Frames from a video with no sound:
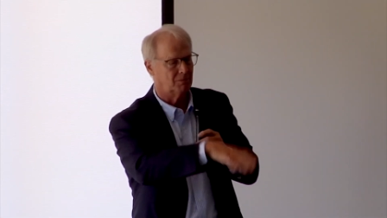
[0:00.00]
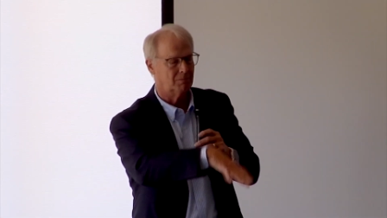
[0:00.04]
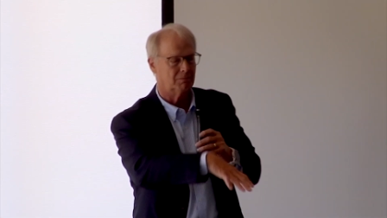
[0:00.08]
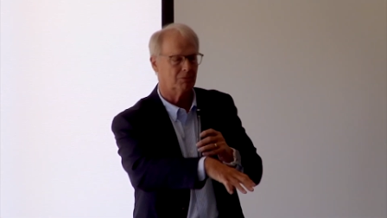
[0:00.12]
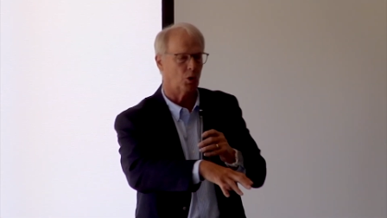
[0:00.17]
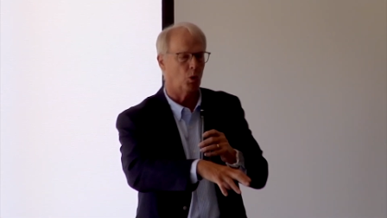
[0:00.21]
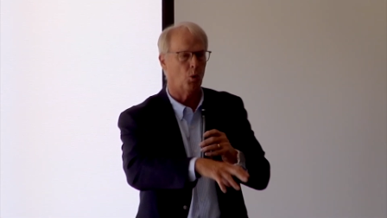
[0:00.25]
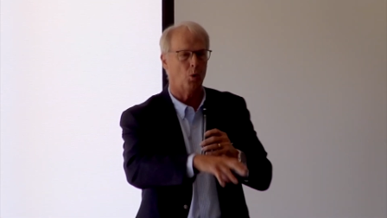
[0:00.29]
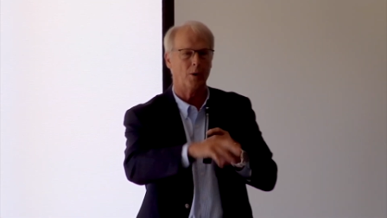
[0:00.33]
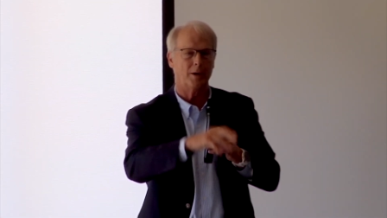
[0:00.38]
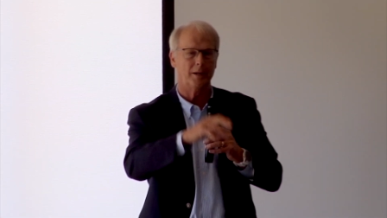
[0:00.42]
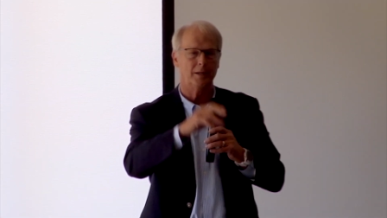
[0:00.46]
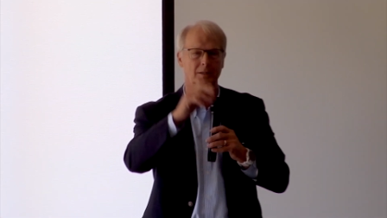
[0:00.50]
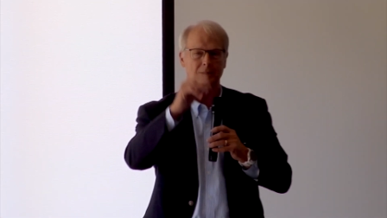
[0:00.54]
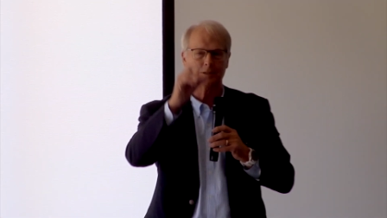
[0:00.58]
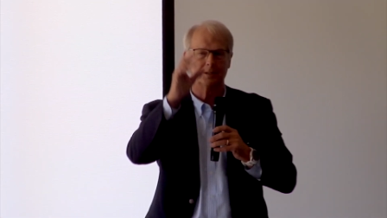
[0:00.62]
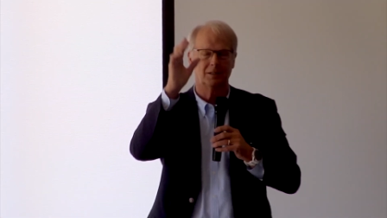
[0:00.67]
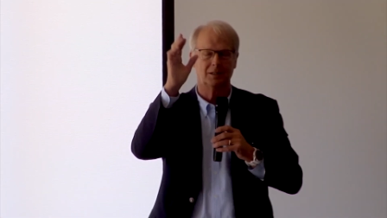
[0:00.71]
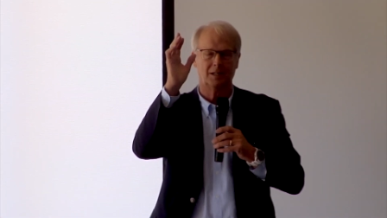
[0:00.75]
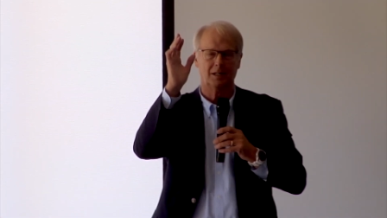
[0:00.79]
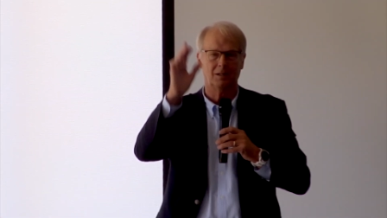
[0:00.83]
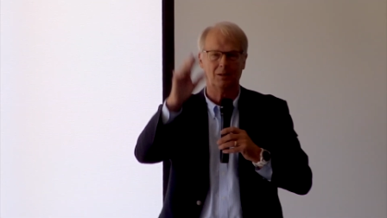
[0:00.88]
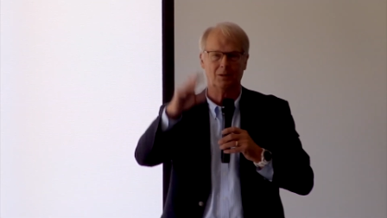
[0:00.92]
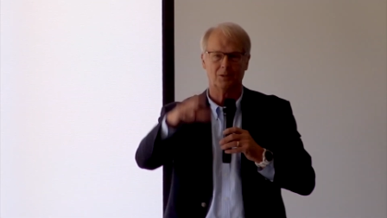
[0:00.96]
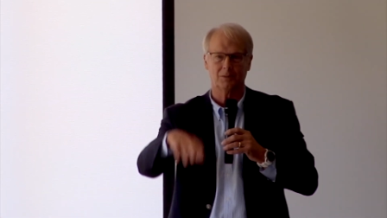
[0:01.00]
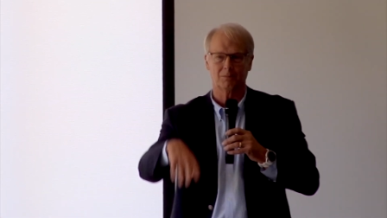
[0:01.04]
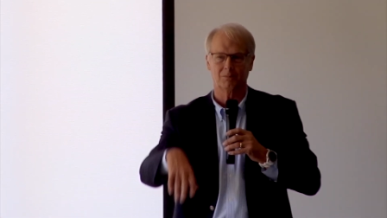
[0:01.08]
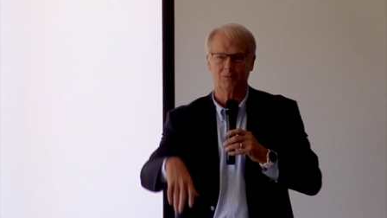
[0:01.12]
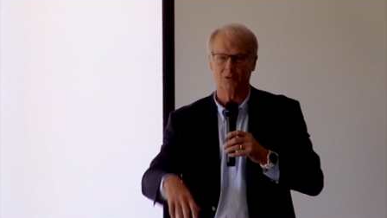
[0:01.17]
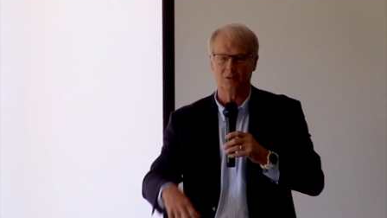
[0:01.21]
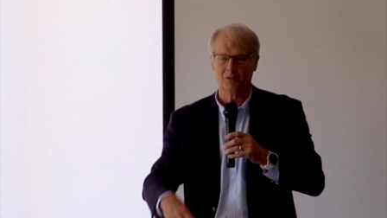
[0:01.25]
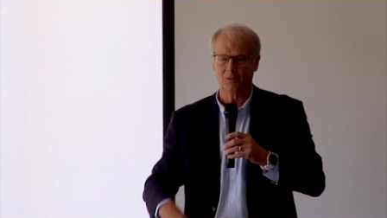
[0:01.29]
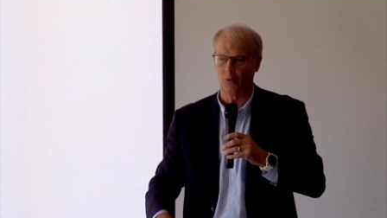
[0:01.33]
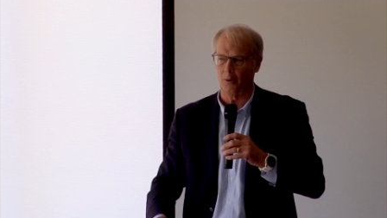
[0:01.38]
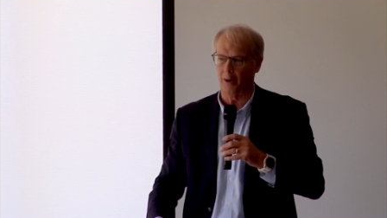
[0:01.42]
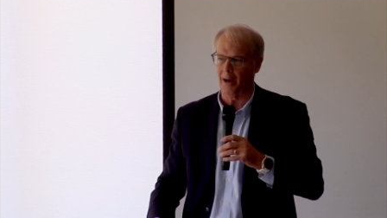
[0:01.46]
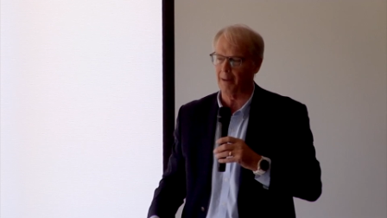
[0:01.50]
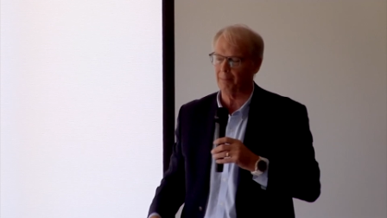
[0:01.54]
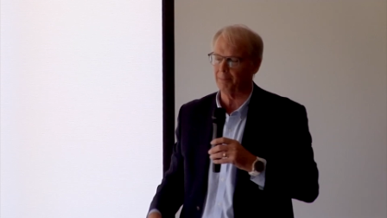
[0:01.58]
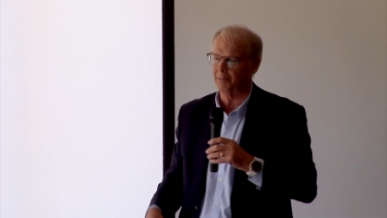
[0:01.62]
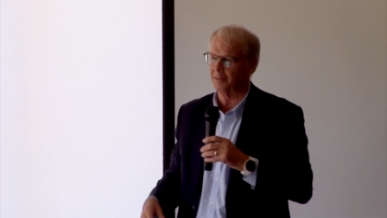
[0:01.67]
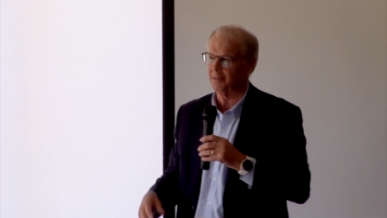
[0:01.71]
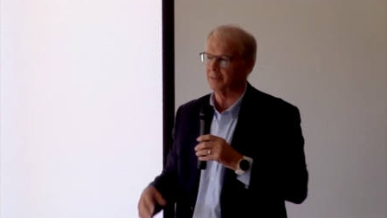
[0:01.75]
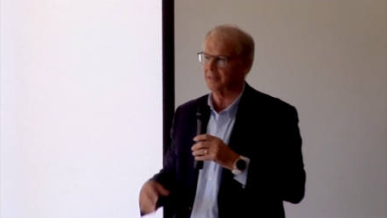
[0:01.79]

coins and they did all crap and